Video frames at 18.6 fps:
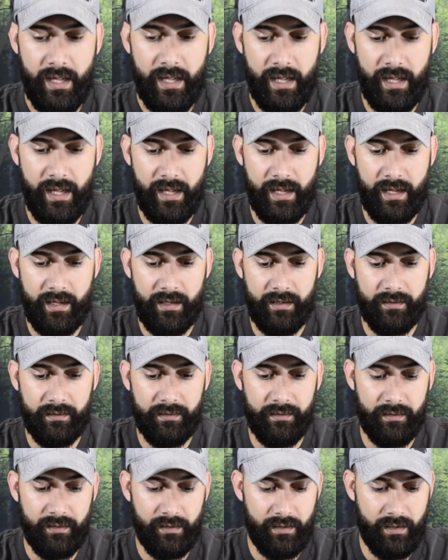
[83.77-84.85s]

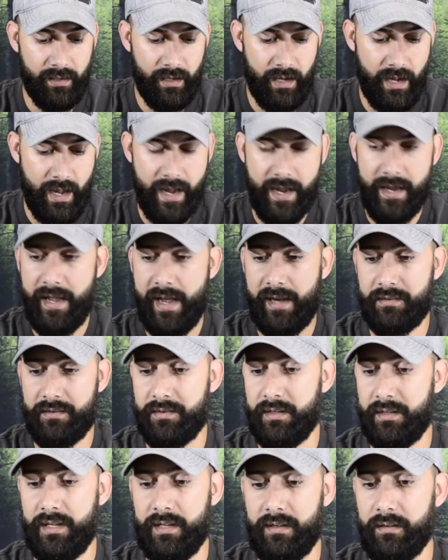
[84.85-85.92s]
And I
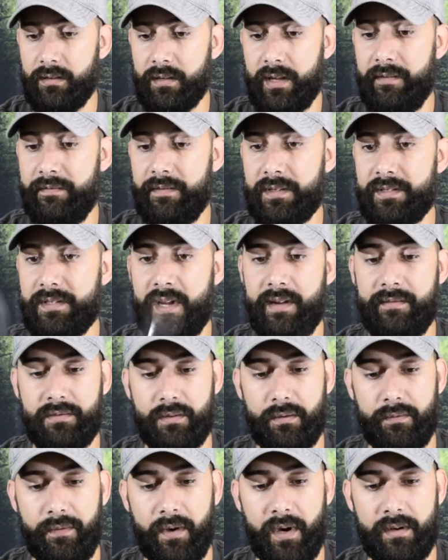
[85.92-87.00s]
actually love this knife
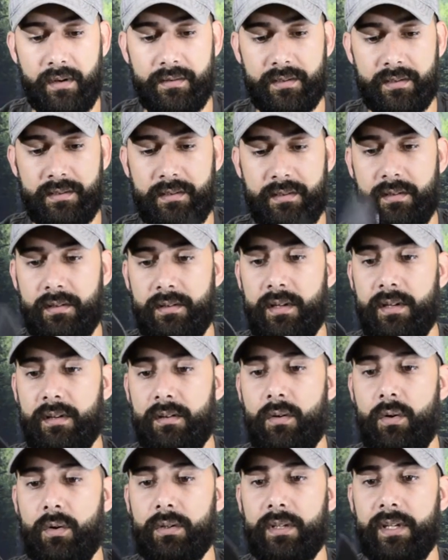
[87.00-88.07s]
so far just in
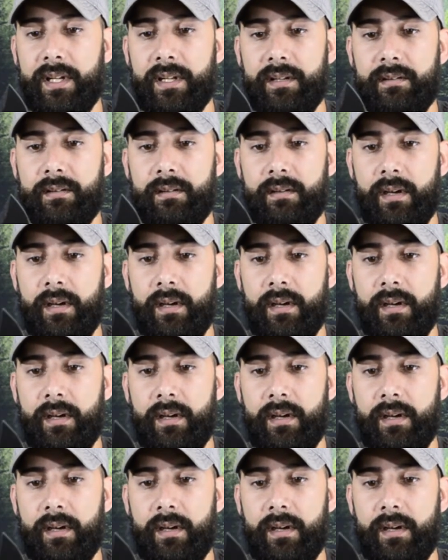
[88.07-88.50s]
holding it.